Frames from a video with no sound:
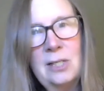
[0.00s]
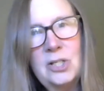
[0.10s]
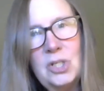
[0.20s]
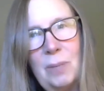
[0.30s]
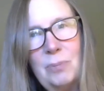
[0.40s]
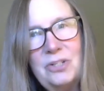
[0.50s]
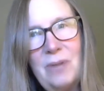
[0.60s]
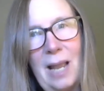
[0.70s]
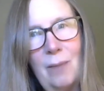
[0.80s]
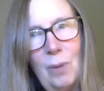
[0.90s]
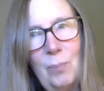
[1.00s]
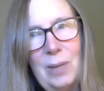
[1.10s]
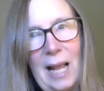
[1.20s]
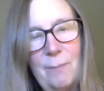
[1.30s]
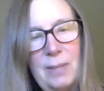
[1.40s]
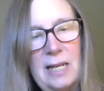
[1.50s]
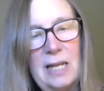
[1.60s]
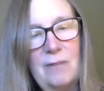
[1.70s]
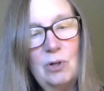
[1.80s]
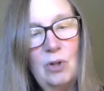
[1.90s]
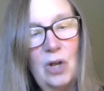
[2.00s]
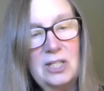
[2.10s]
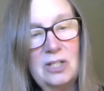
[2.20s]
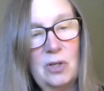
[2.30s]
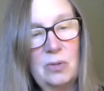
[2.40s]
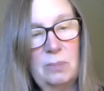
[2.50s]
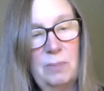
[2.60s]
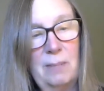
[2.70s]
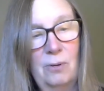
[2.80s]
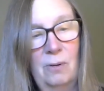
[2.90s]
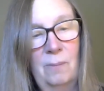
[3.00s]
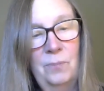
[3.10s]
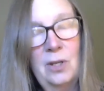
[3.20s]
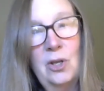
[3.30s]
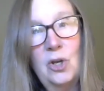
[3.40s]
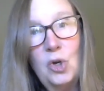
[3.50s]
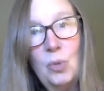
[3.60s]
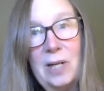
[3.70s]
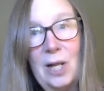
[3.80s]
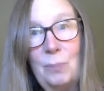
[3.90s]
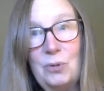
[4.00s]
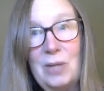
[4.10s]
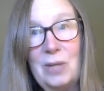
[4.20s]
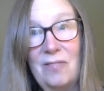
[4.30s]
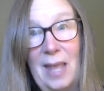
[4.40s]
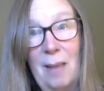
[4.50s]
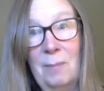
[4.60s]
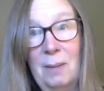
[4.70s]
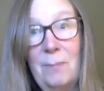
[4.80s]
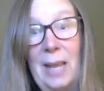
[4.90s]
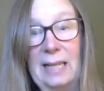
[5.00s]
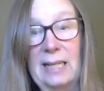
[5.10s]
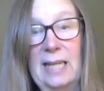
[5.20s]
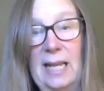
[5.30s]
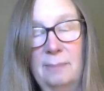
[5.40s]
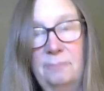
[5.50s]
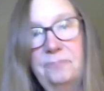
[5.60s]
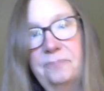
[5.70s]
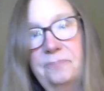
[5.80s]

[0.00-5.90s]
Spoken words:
So what would happen if you lost those people? Who would help you get them back again?